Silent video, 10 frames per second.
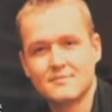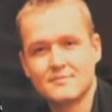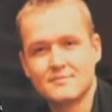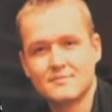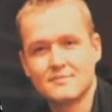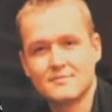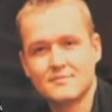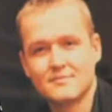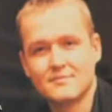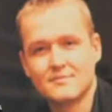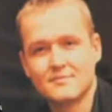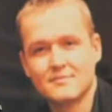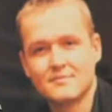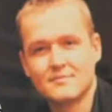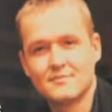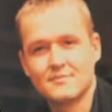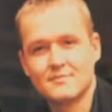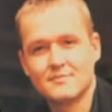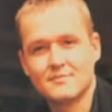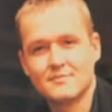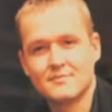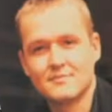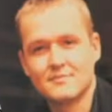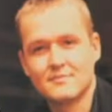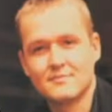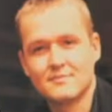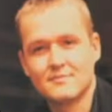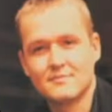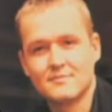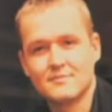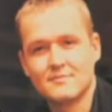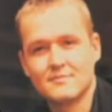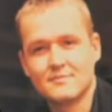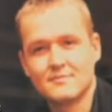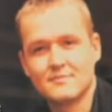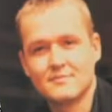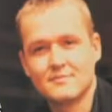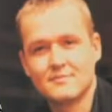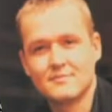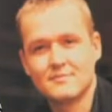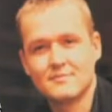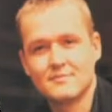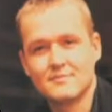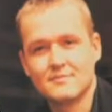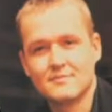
(not speaking)